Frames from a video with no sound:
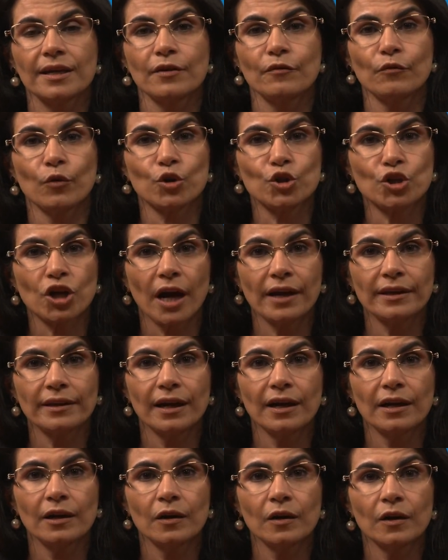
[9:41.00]
For
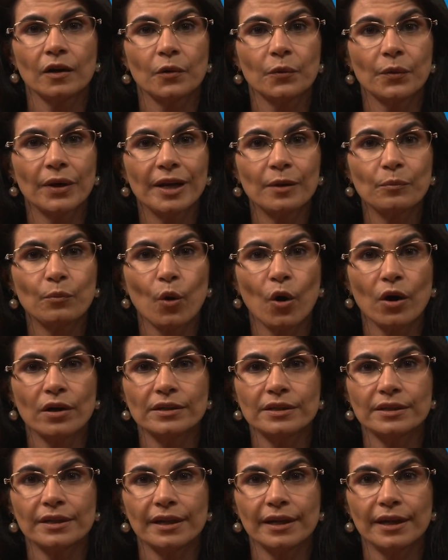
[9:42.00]
China, Green
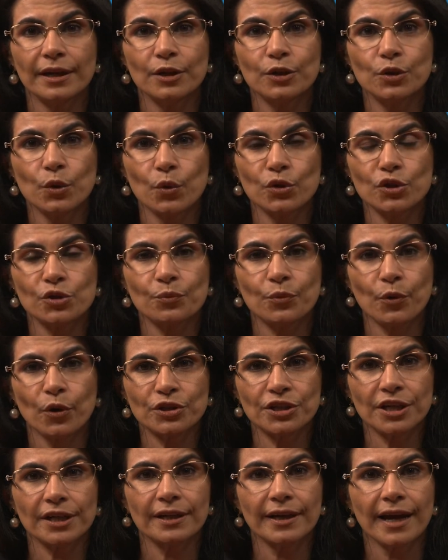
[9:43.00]
Bond endorsed
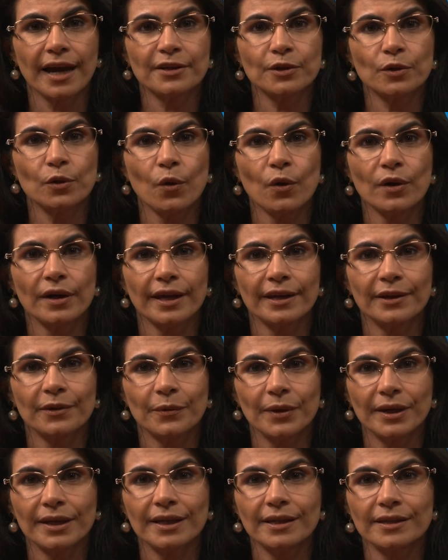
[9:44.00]
Project Catalog and
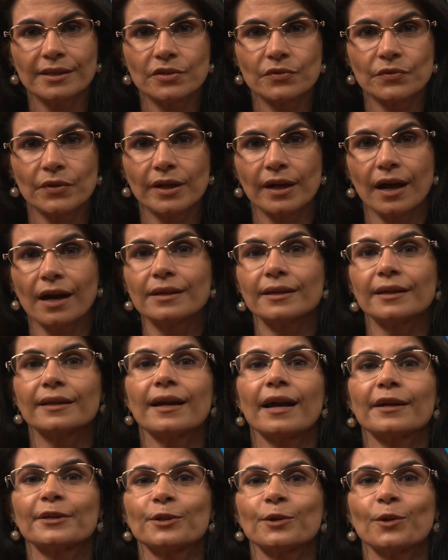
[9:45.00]
Green Industry Guiding
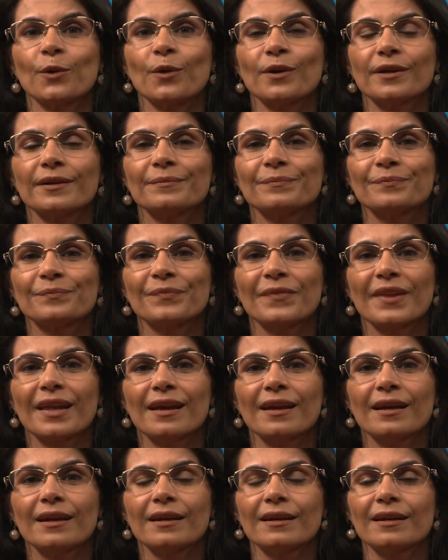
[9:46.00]
Catalog.
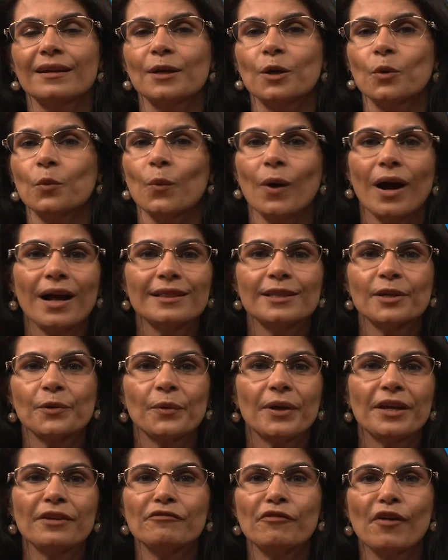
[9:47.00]
While the
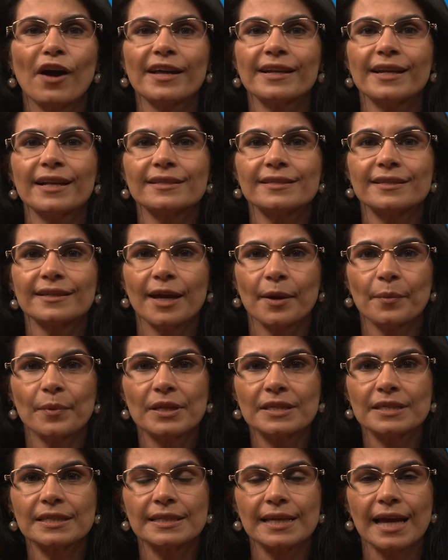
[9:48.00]
green finance
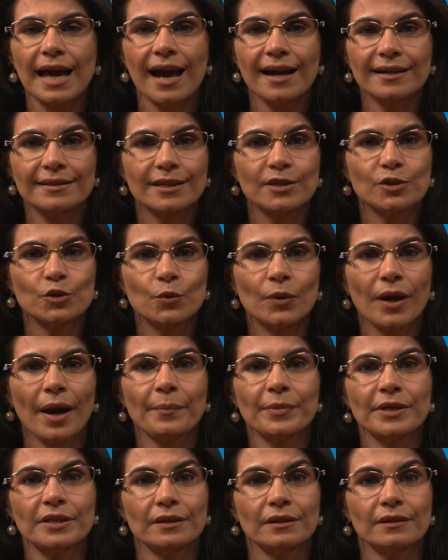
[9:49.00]
enables access to
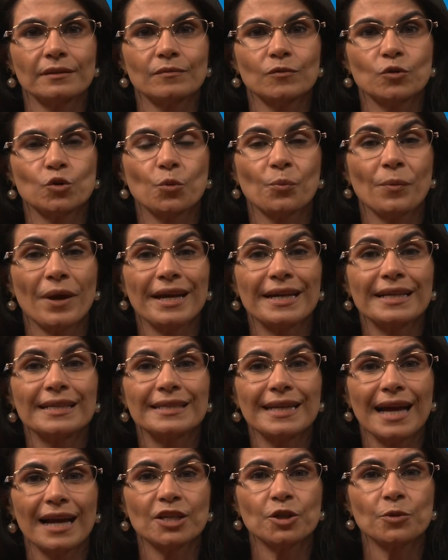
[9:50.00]
capital to make
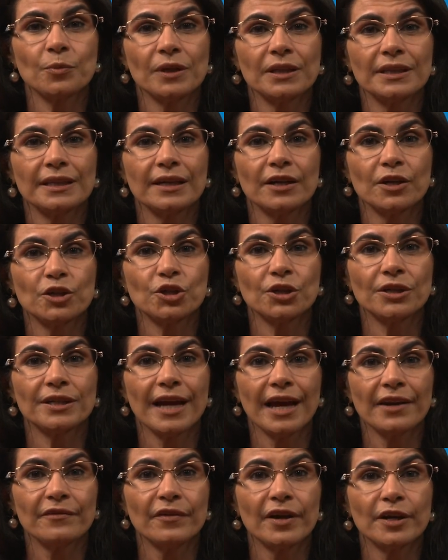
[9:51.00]
tangible the urgent
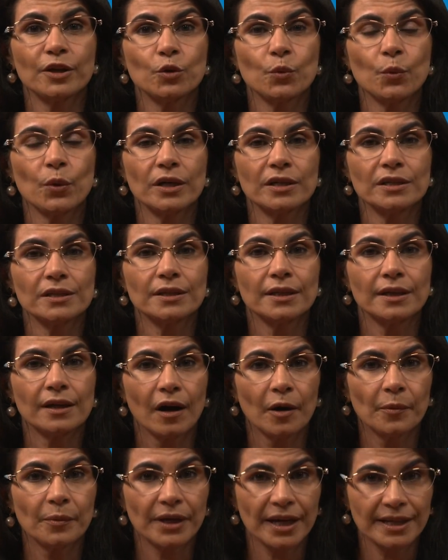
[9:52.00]
headway towards
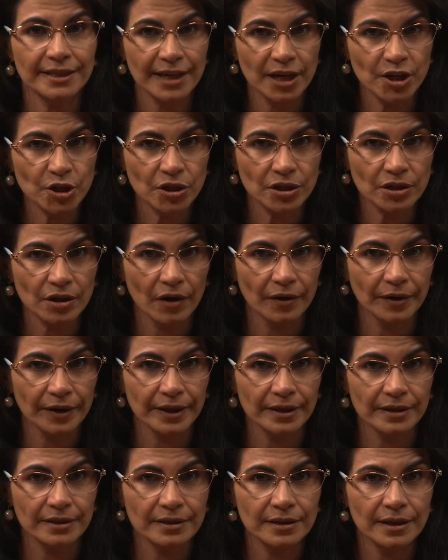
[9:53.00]
decarbonization
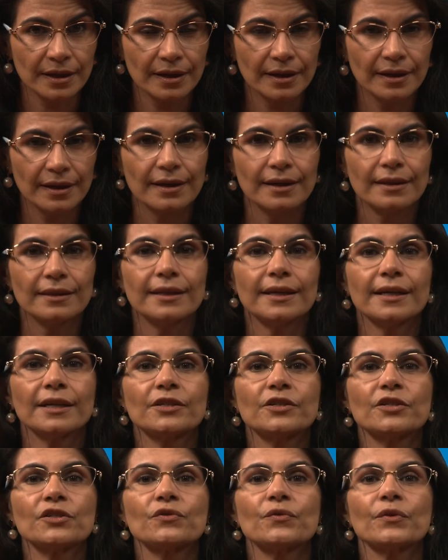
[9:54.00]
targets, the
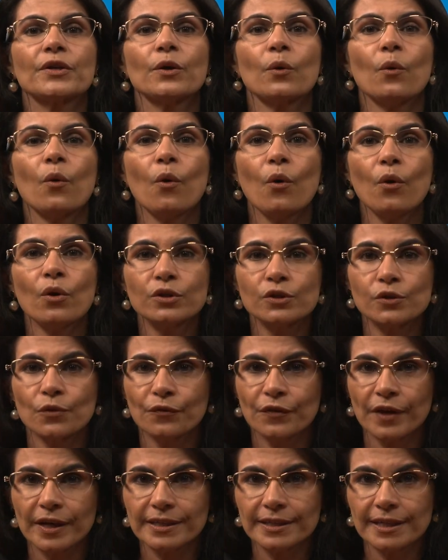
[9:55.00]
industry also
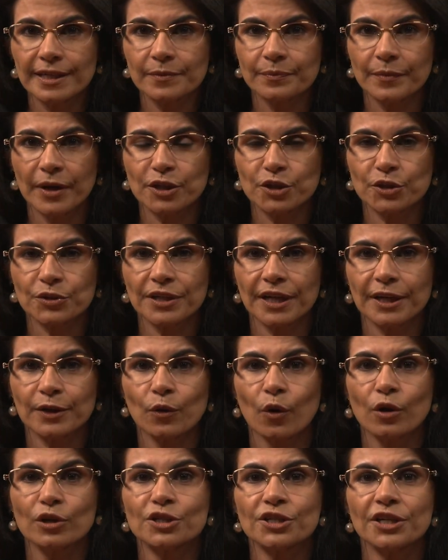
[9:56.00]
faces major
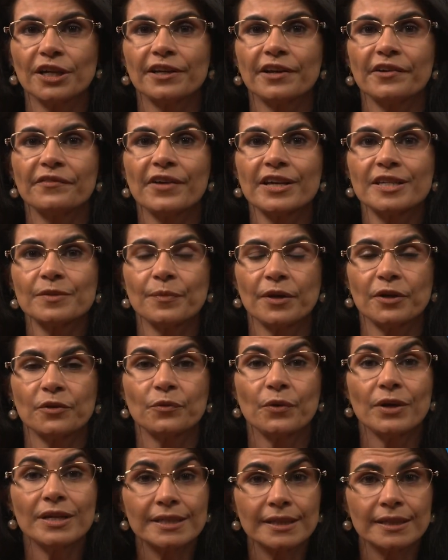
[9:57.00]
technology and
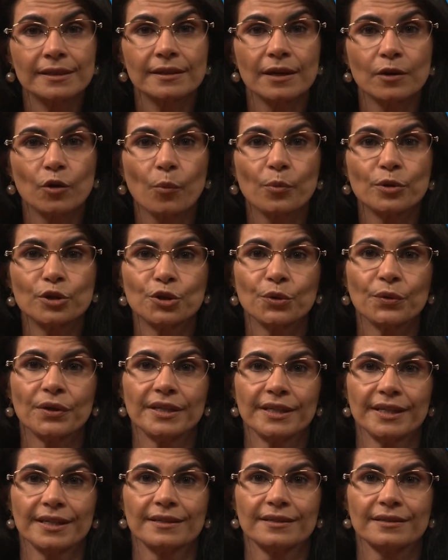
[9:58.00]
investment risks and
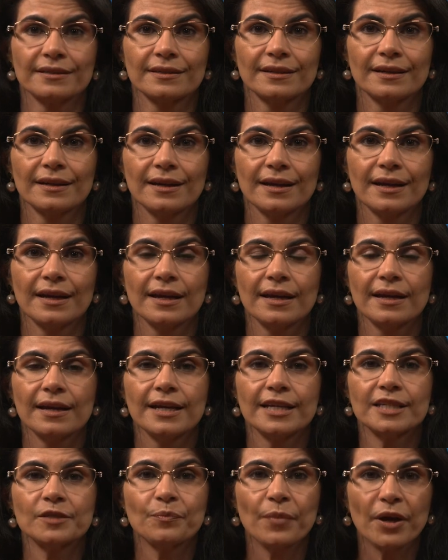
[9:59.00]
opportunities,
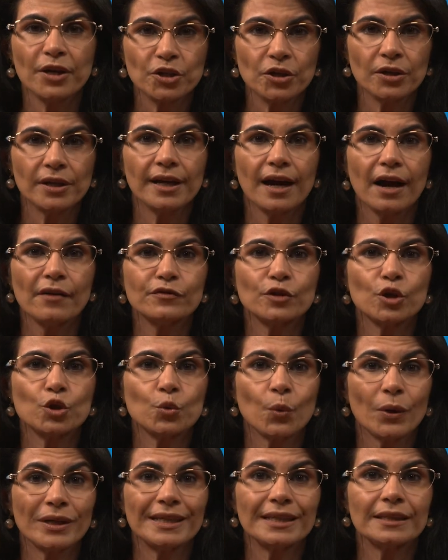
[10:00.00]
especially after
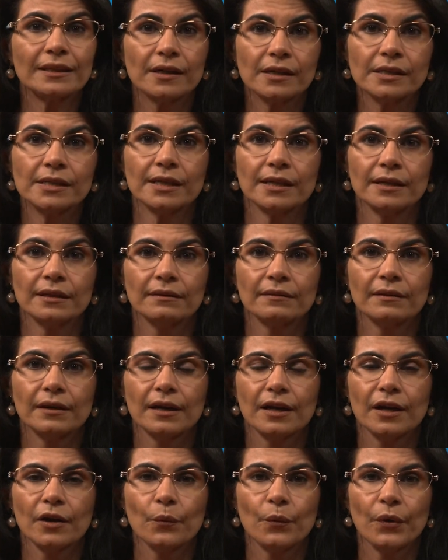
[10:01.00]
2030,
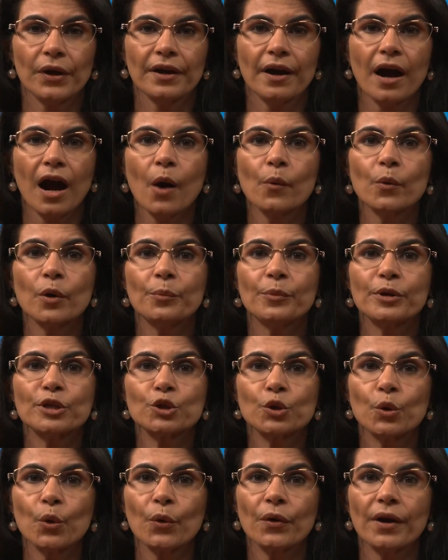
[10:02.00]
where our
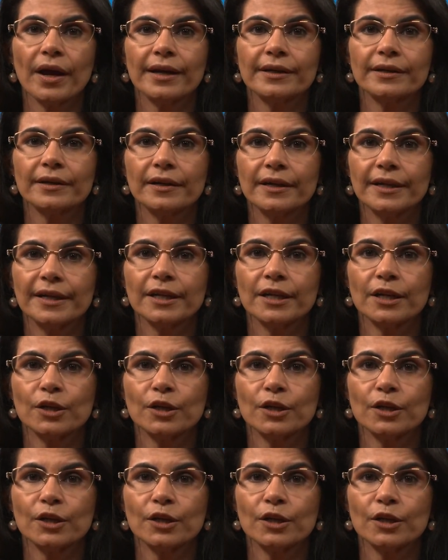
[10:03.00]
mature and early